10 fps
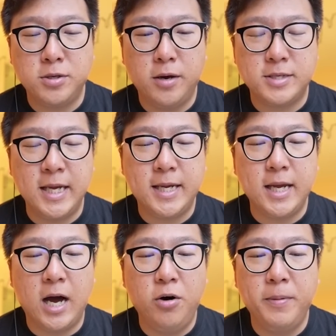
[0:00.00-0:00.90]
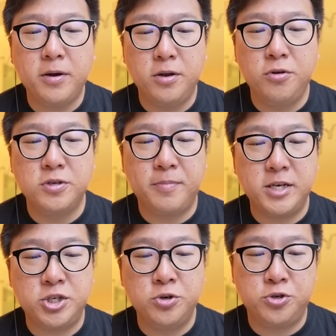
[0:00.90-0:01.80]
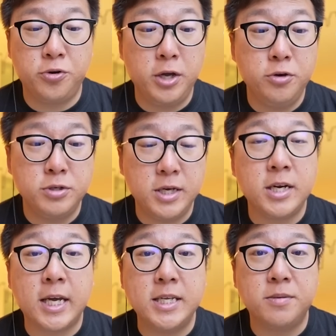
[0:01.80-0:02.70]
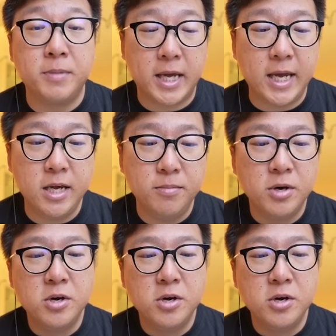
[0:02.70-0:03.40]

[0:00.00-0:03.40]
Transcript: So I was thinking, how am I going to use my shield? Should I use it against Meganium?